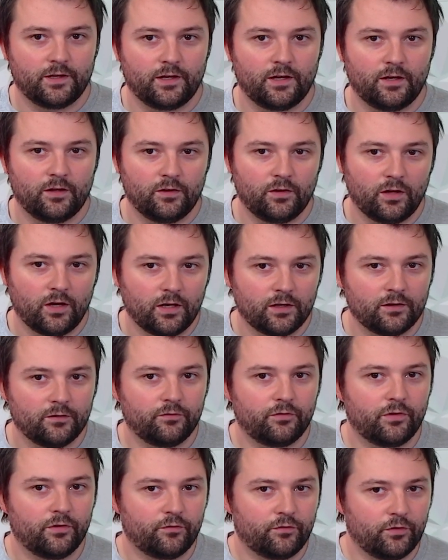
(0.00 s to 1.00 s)
that a lot
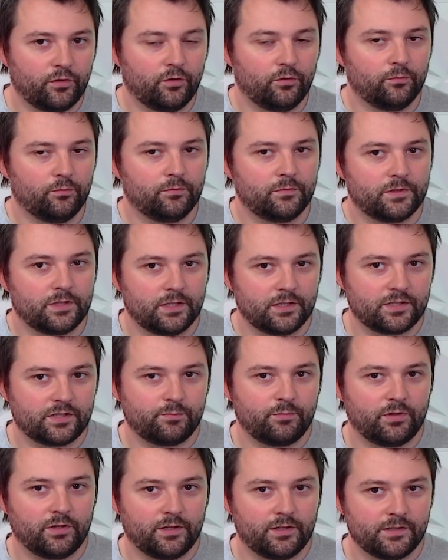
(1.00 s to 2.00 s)
of the film takes
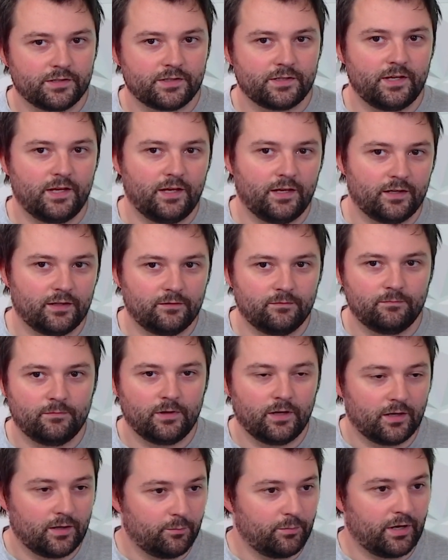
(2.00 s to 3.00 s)
place in
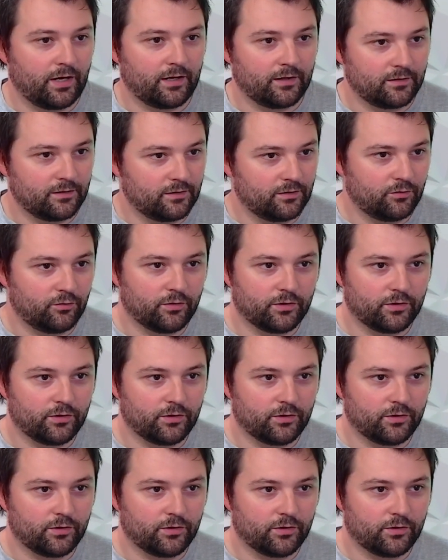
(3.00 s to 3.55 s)
an abandoned,